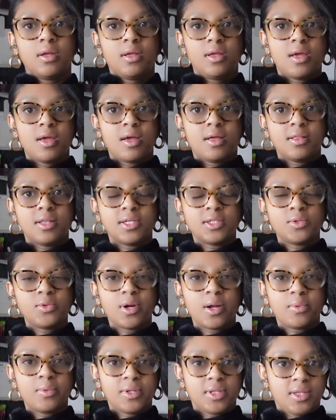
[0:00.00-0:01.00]
Yeah, that's
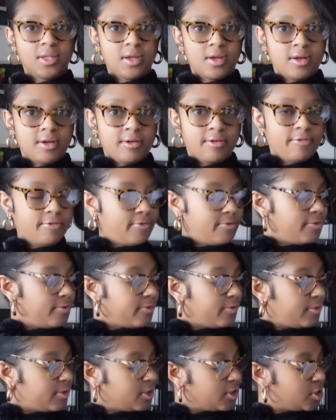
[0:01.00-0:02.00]
what I would love.
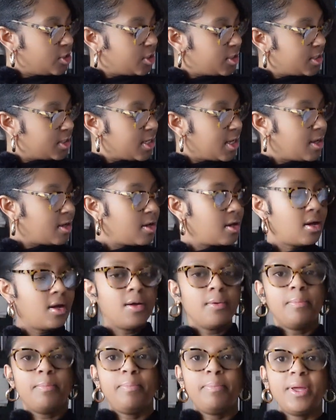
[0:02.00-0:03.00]
Just like
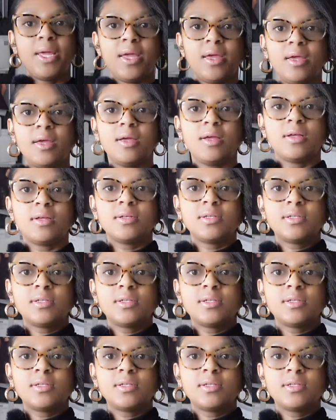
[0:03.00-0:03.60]
a big